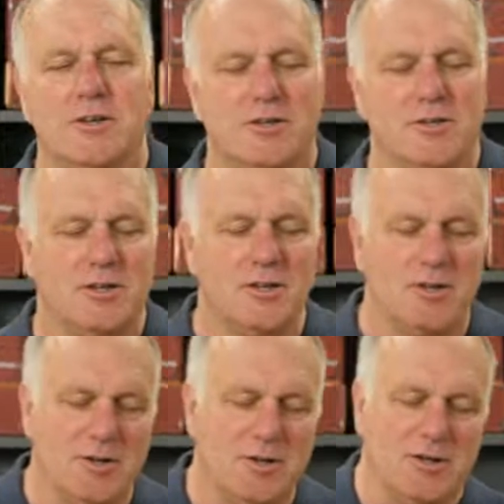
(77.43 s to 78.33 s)
in
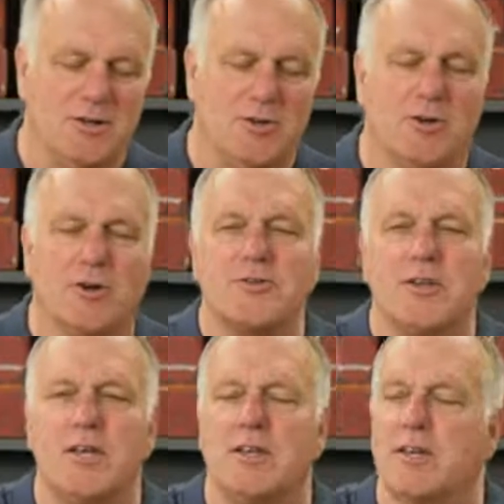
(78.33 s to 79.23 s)
New York
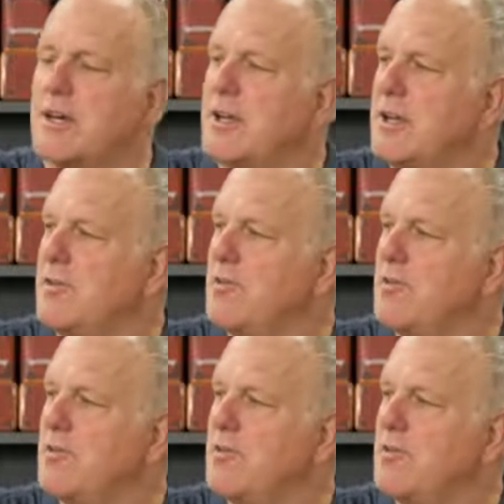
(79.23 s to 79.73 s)
State, it's